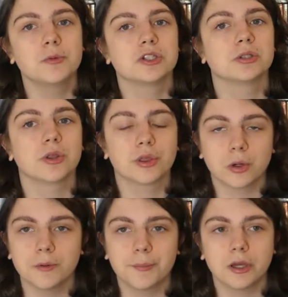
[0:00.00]
which is the
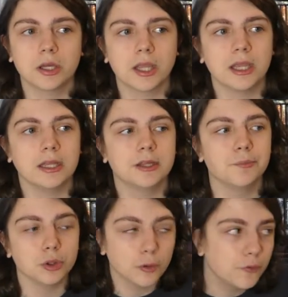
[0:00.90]
3rd book in the
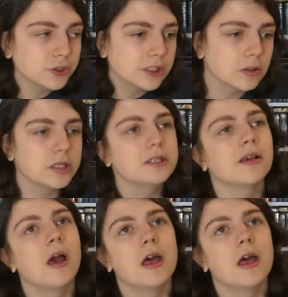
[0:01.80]
Beautiful series.